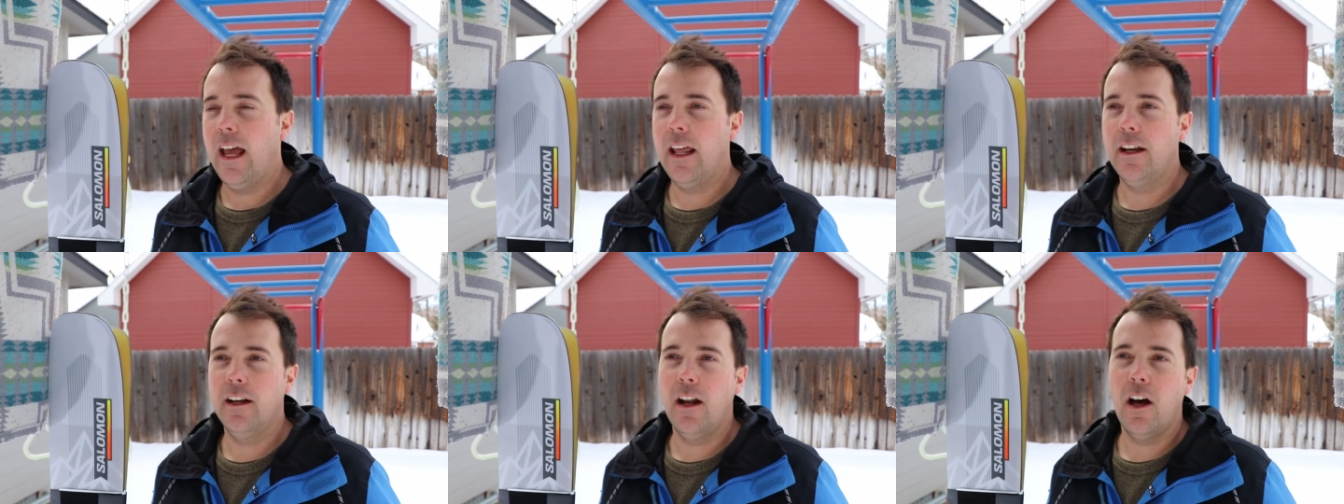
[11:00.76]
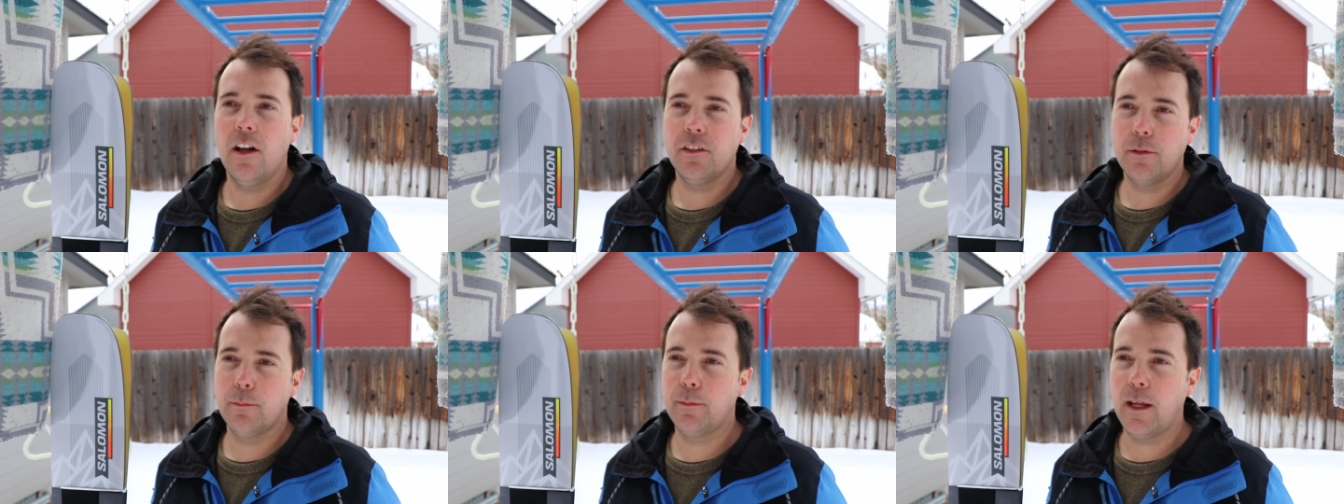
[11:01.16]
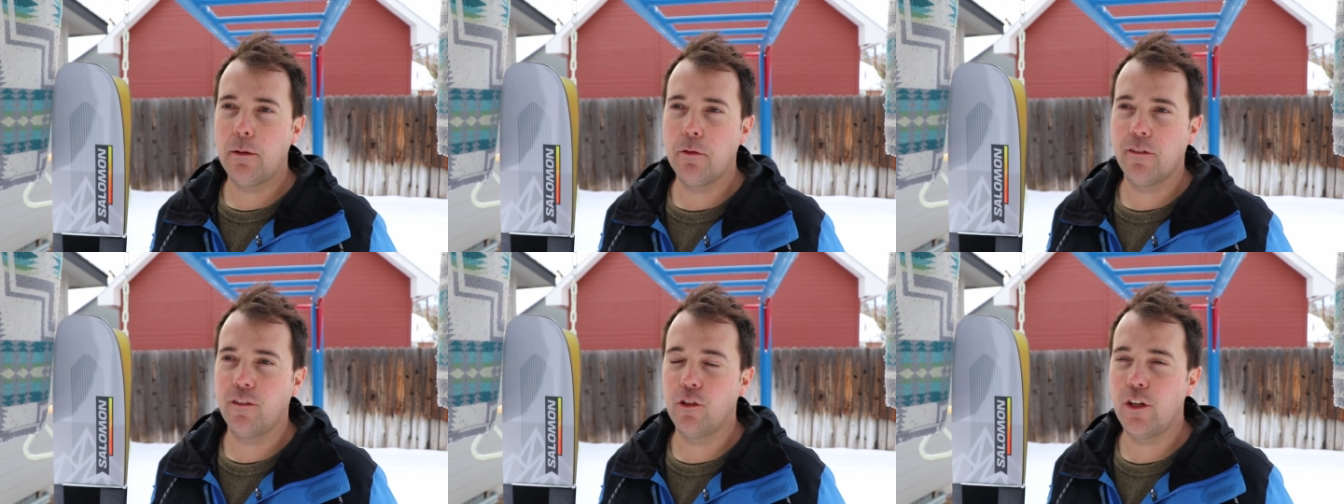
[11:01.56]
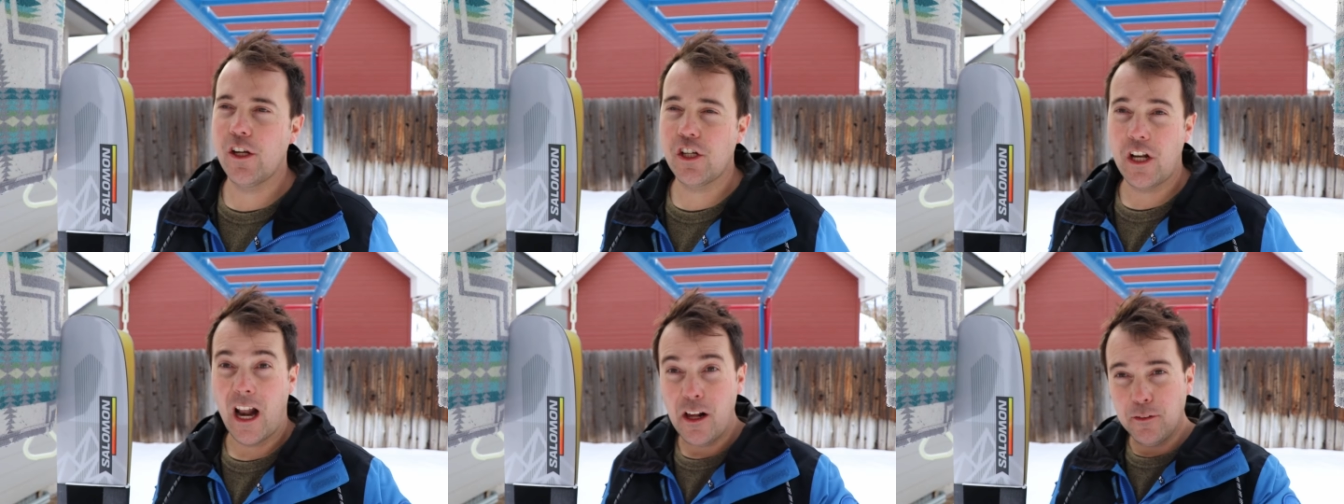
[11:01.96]
had an awesome time with
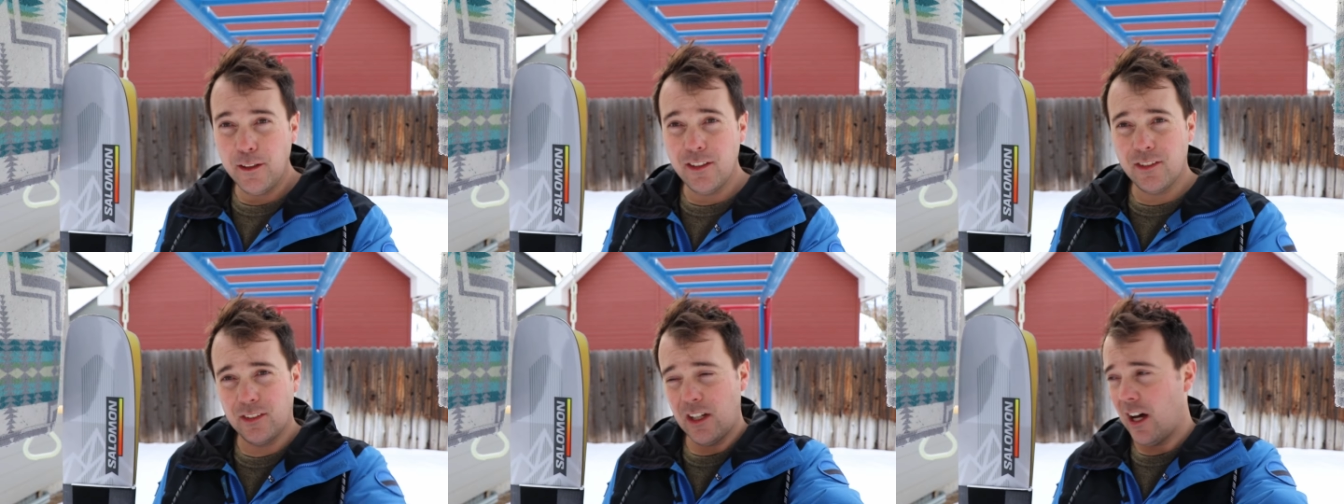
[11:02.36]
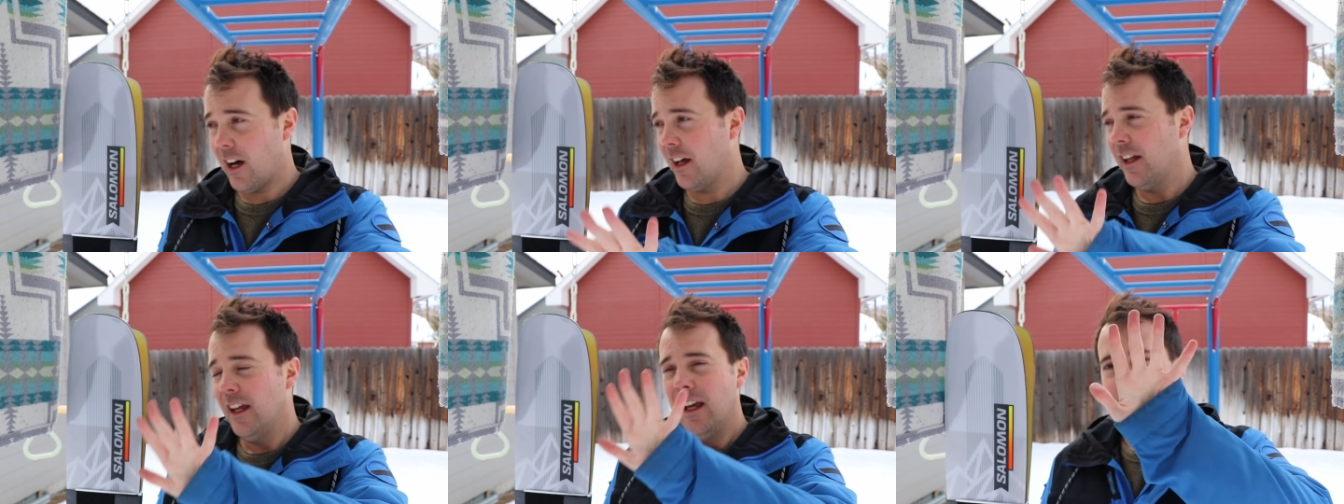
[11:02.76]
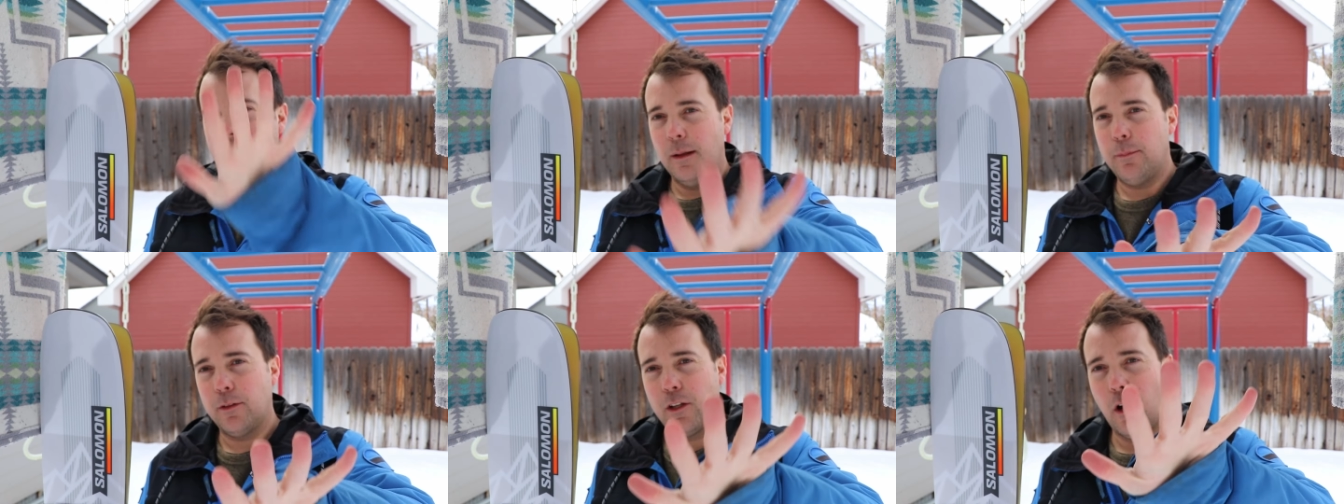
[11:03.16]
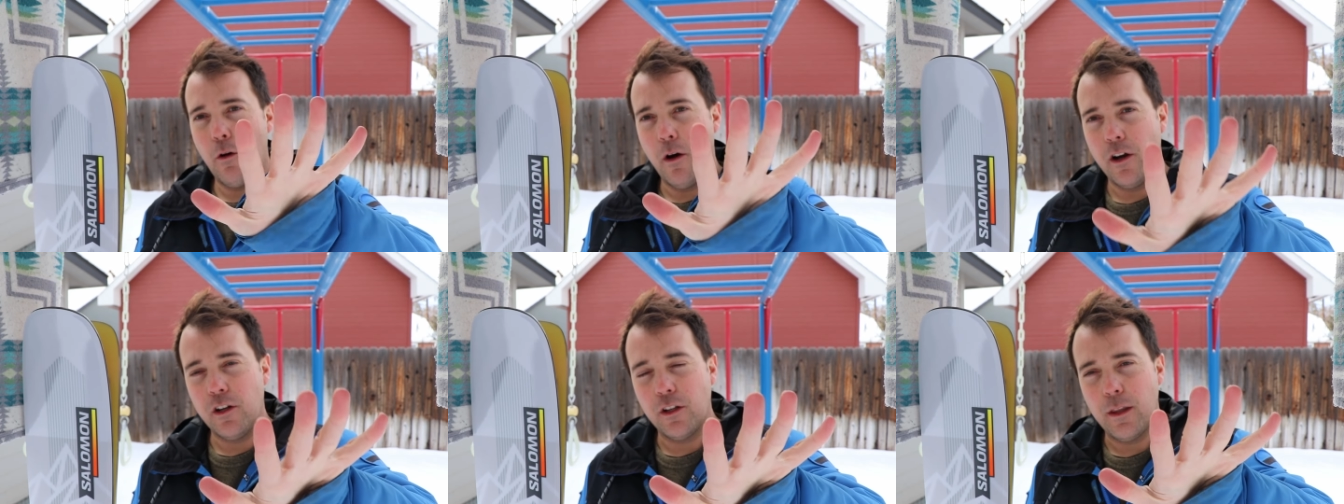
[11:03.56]
flotation. I only saw the tips go
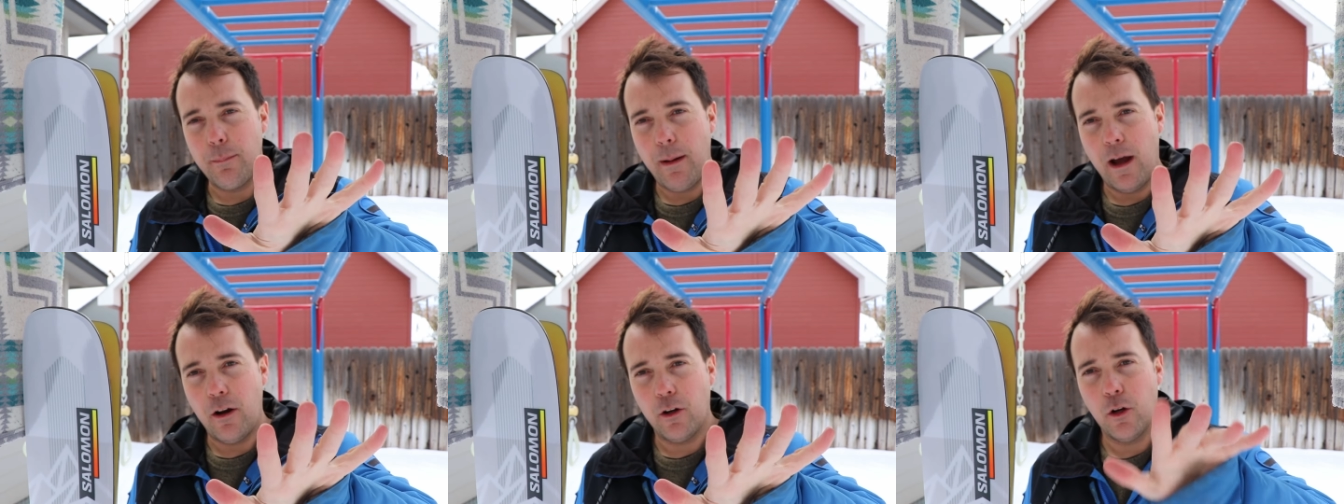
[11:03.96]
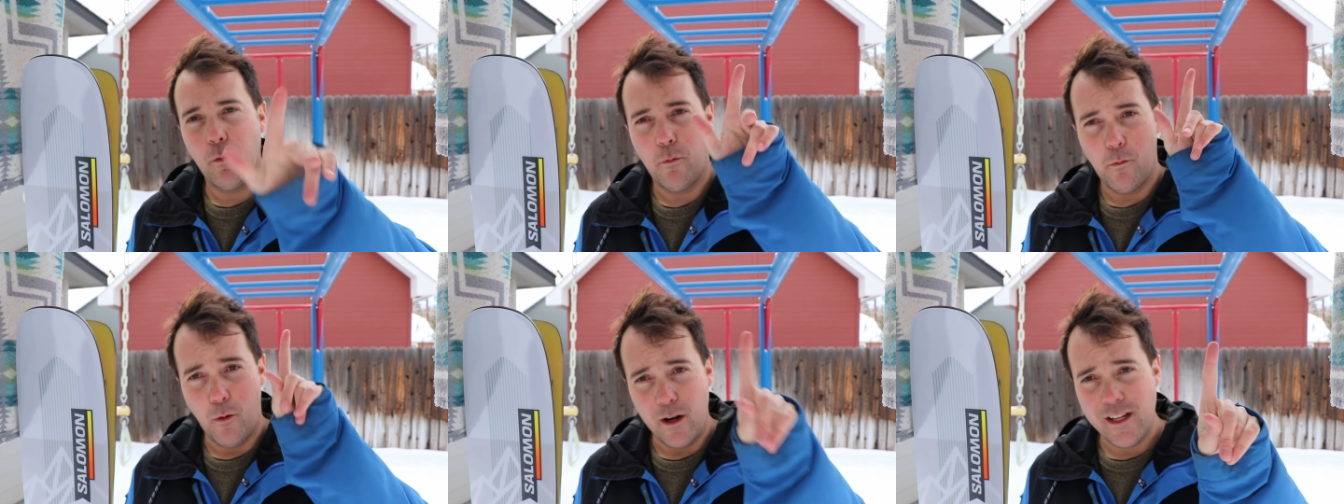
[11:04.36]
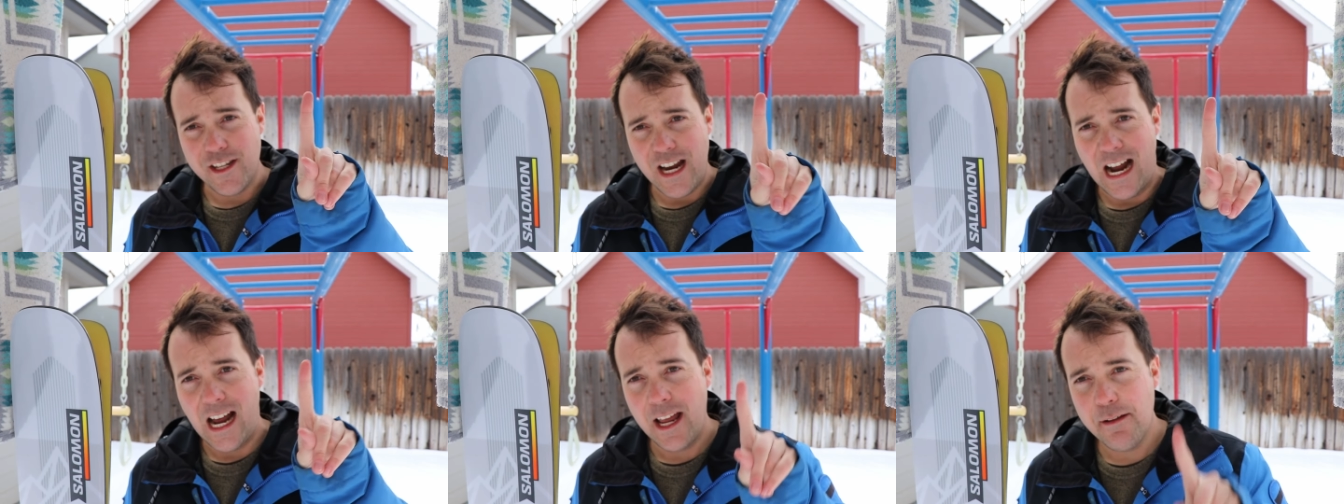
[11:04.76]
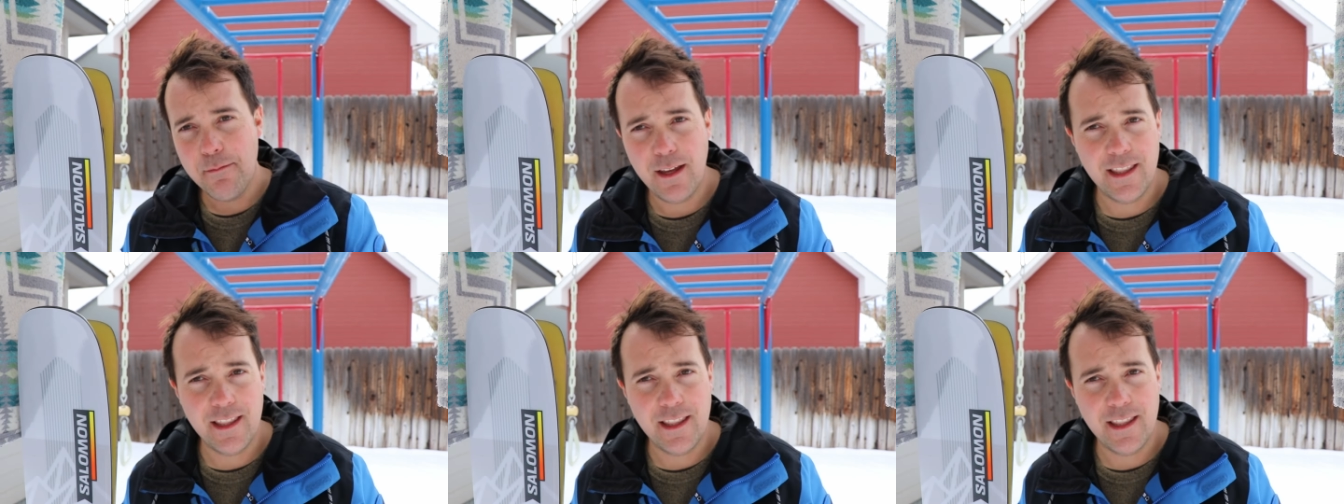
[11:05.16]
under the powder one time,